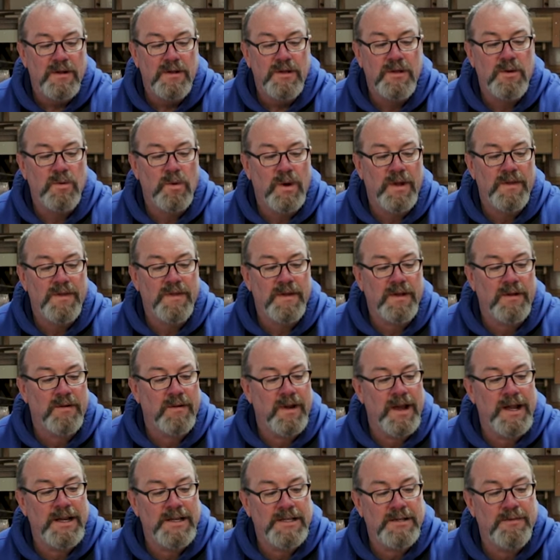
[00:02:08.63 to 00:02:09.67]
you want the
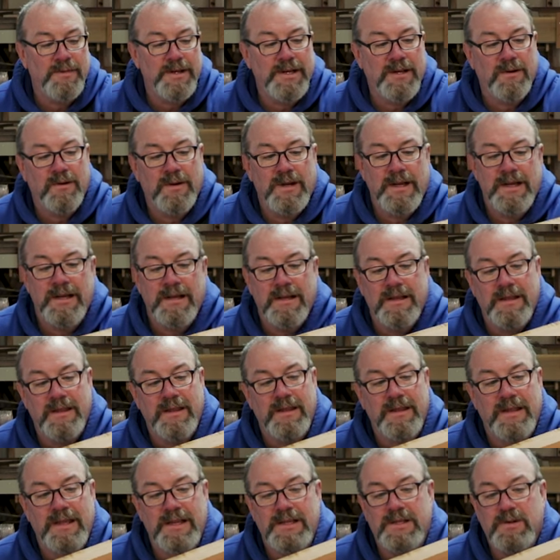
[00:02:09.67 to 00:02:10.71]
grain to be
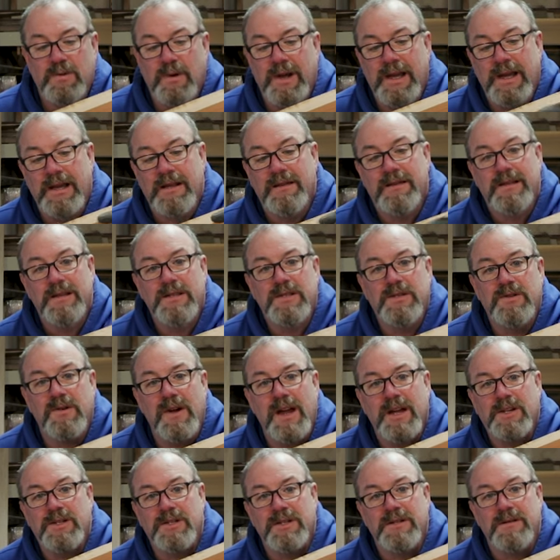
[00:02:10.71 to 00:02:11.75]
going this way, this
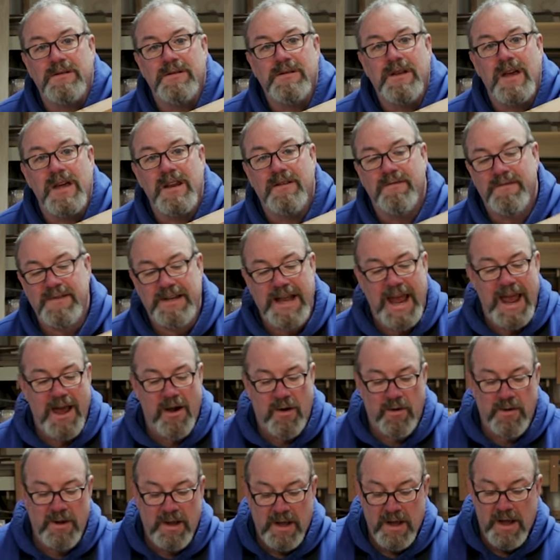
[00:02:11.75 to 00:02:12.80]
direction, kind of
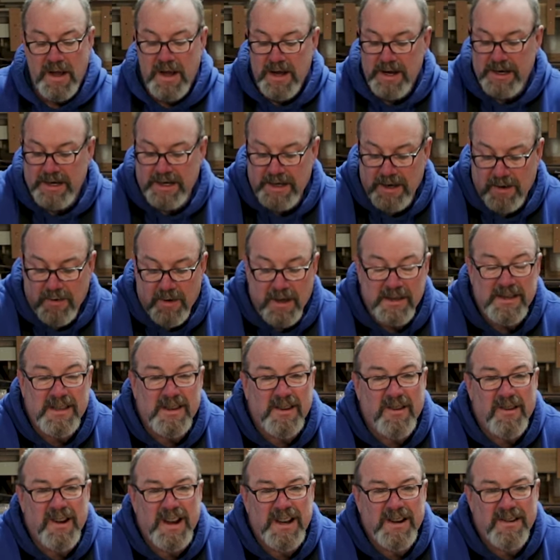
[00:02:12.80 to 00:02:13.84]
down. You don't want
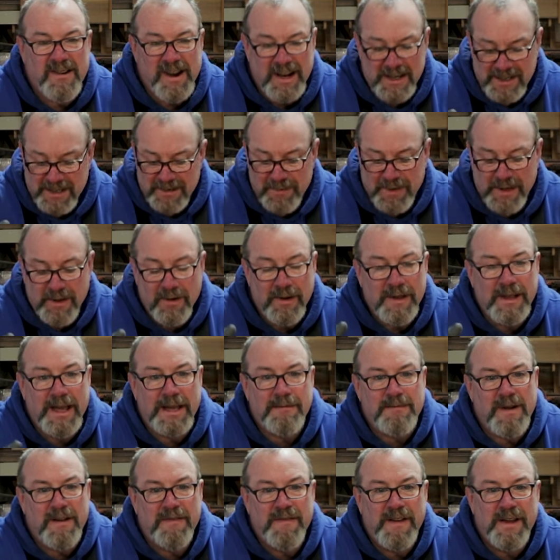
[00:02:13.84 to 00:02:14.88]
the grain direction to be going
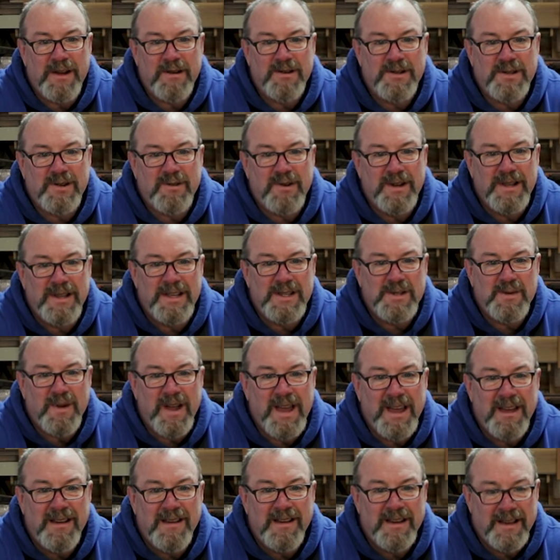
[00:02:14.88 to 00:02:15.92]
like my fingers are going this
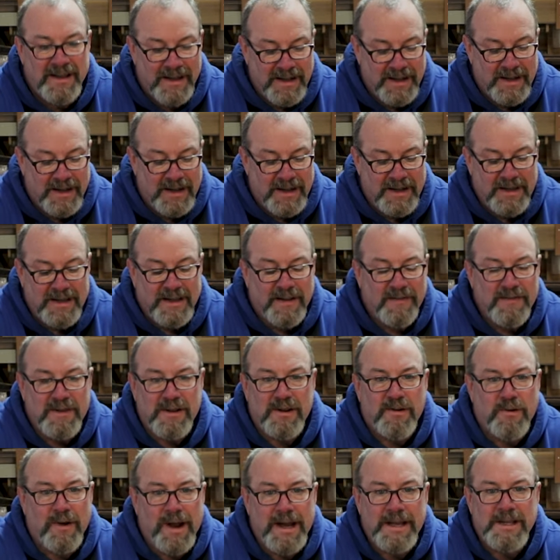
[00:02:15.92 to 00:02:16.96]
way. If
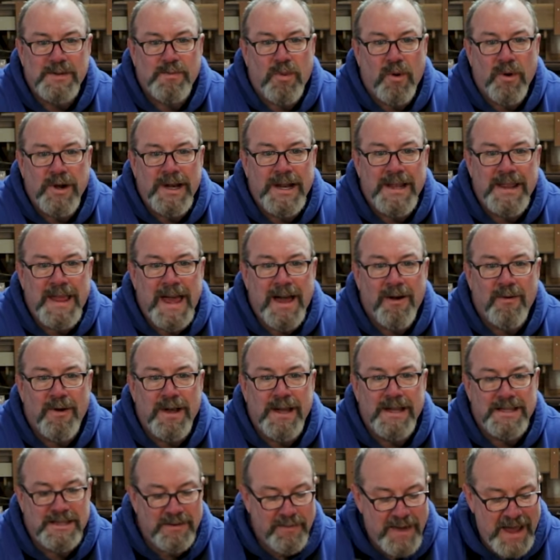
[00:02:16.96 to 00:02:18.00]
the grain's pointing that
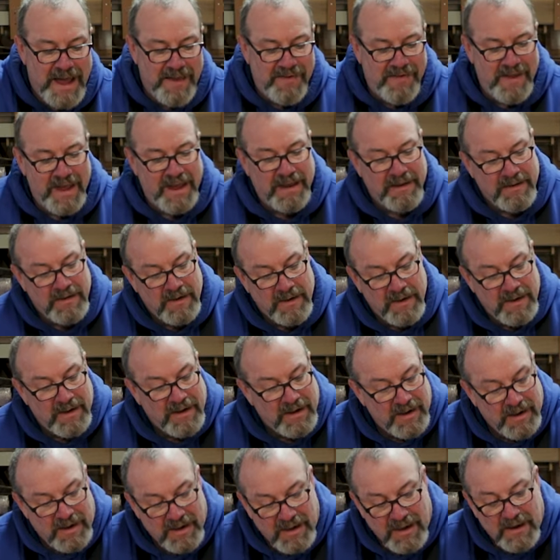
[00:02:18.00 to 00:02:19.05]
way, it's a bad thing
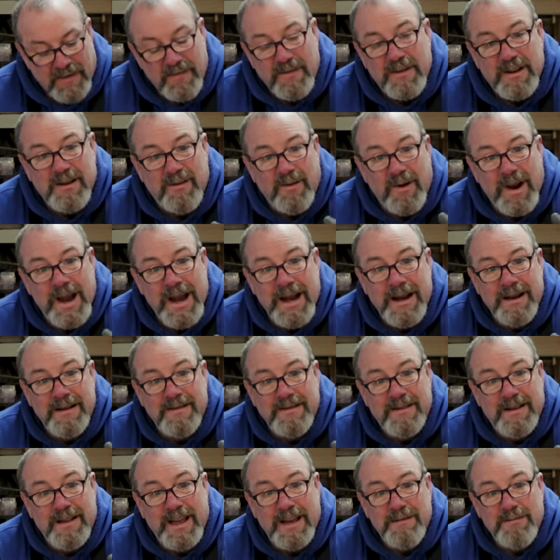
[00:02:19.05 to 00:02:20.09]
the grain
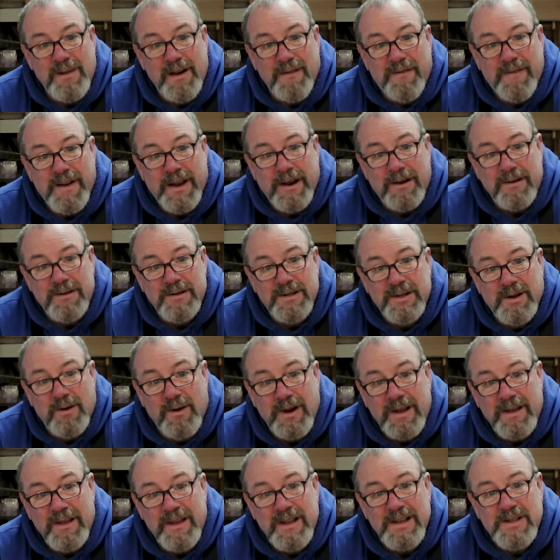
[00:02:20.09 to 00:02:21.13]
is like my fingers
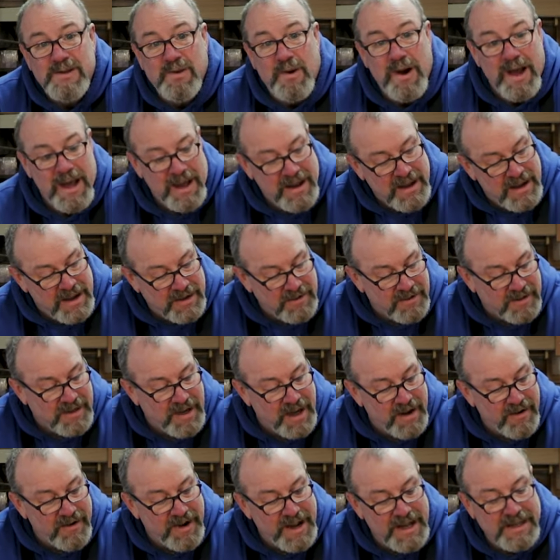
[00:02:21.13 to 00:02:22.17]
going this way and your
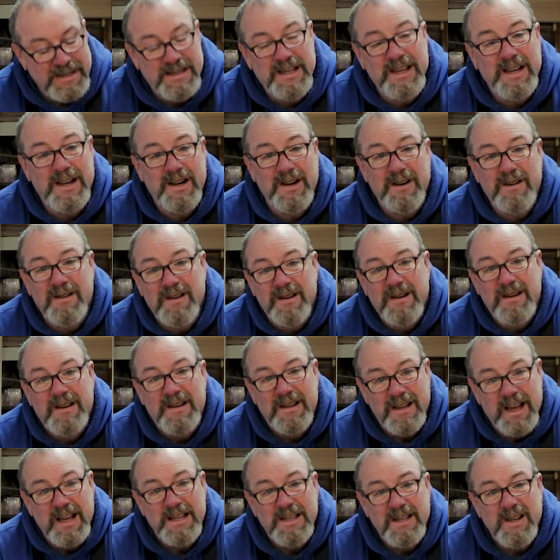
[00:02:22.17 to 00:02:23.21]
cutter head's here,
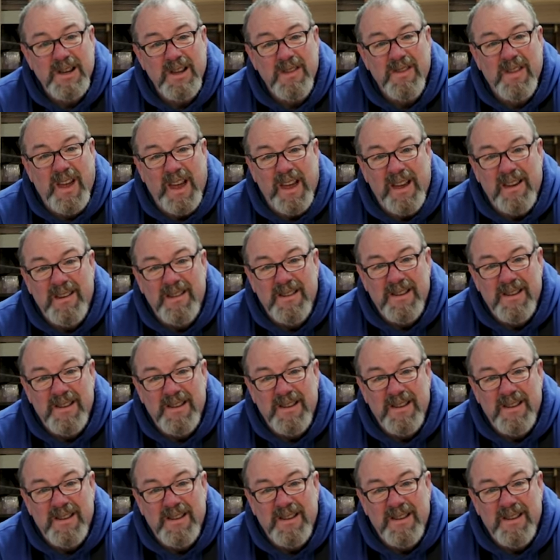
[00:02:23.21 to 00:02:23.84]
that's a good thing,